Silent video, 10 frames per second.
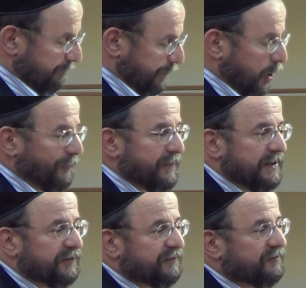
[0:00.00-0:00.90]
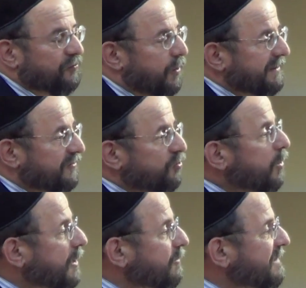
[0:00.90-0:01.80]
but over this
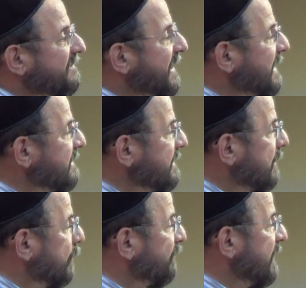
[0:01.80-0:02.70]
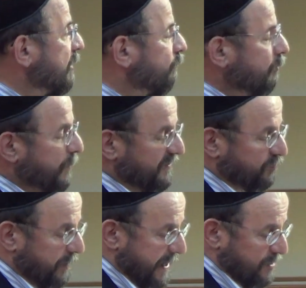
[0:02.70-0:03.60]
210 years, they grew
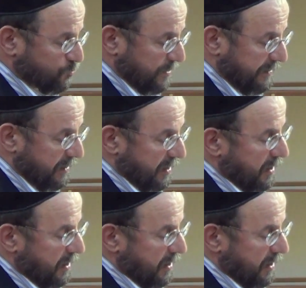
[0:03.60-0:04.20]
into a nation